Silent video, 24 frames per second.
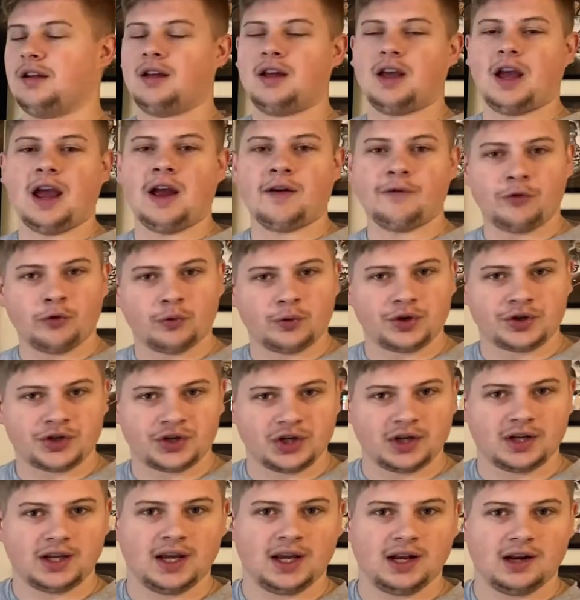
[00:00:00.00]
everyone
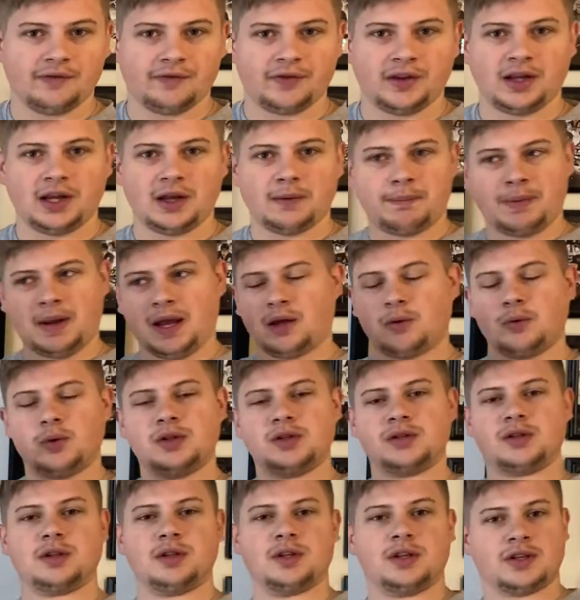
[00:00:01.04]
should get if they get
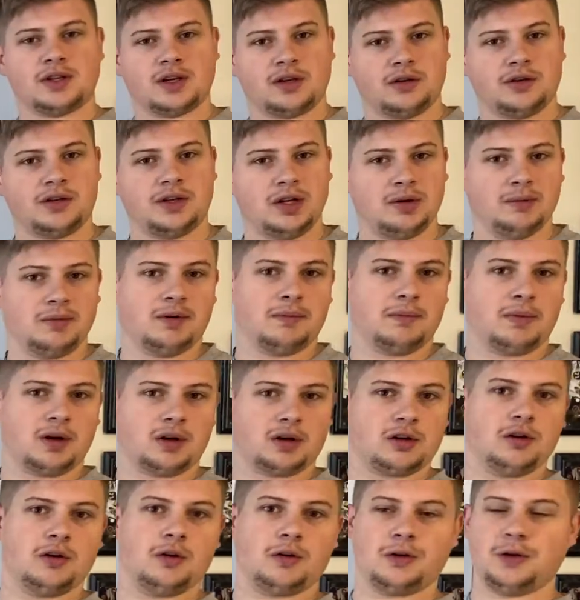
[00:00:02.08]
Penguins and this other team on
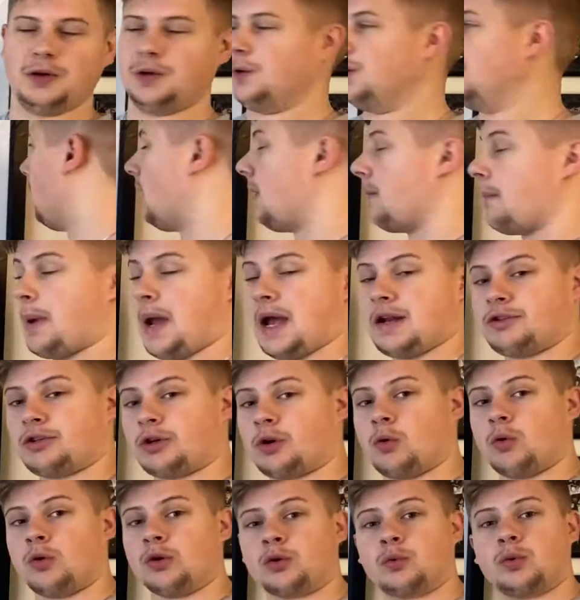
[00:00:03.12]
Puckdoku. Patrick
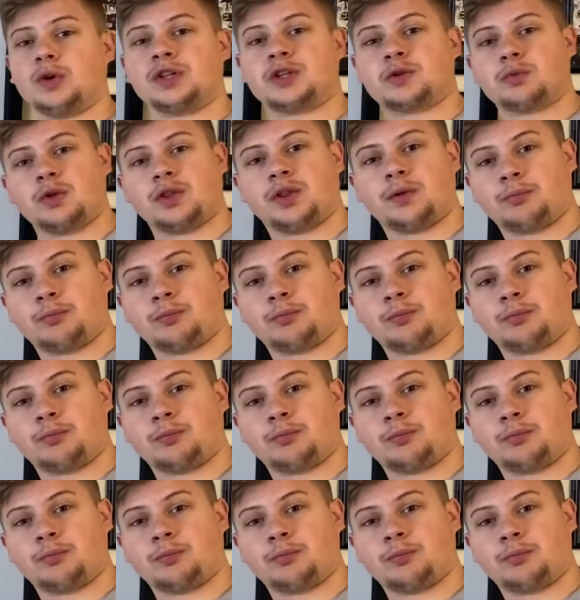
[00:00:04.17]
Hornquist with the